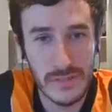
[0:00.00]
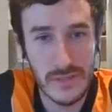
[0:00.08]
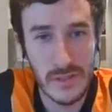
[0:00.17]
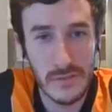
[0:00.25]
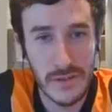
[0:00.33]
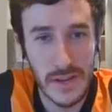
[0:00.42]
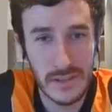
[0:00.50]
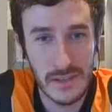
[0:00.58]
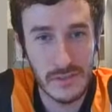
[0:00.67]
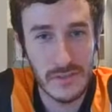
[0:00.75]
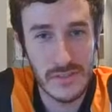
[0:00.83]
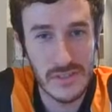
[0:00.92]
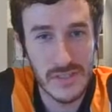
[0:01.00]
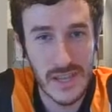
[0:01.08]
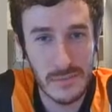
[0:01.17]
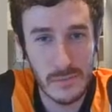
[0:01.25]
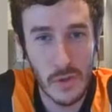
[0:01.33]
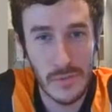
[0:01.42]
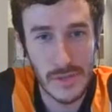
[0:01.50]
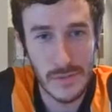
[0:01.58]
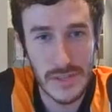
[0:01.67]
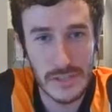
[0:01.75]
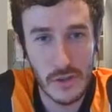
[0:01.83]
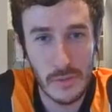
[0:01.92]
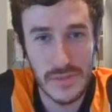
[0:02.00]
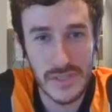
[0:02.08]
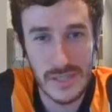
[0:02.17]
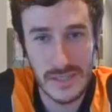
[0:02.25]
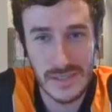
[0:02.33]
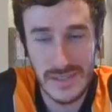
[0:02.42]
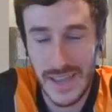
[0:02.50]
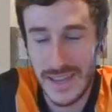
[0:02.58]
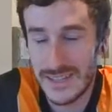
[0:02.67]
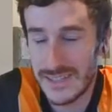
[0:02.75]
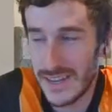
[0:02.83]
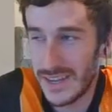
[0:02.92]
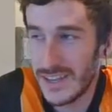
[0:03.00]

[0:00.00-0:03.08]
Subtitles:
given the fact that Eustace had Birmingham in the top 6, and